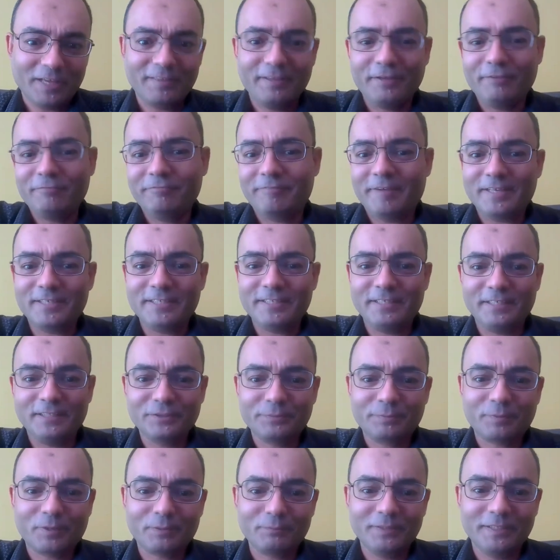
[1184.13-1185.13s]
I think Fedi
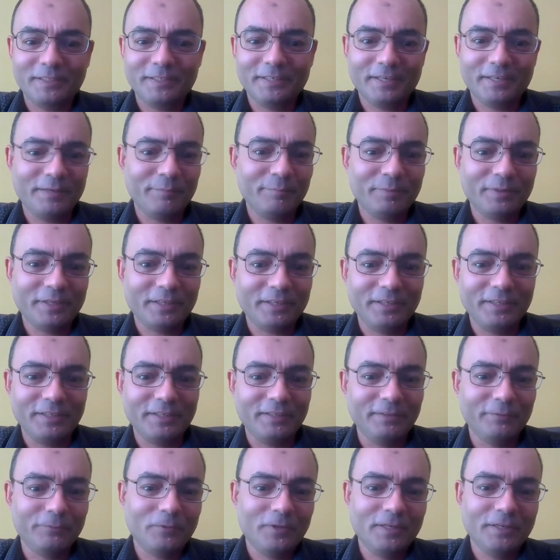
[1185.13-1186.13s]
is probably going to
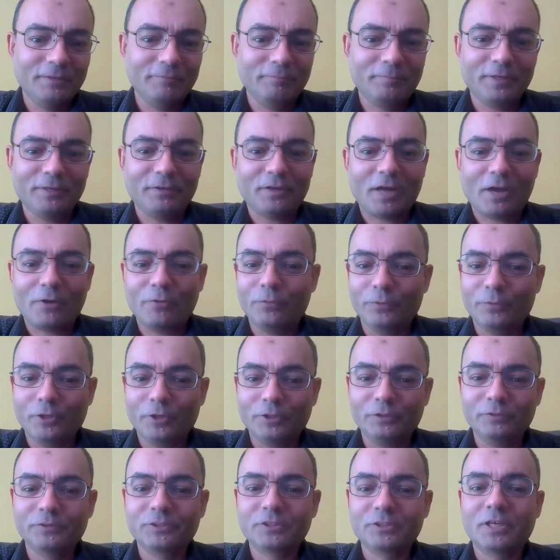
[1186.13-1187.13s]
be the one, but who
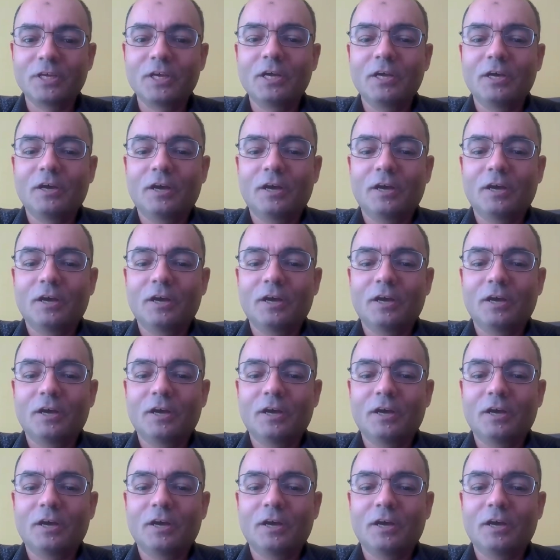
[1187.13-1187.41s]
knows?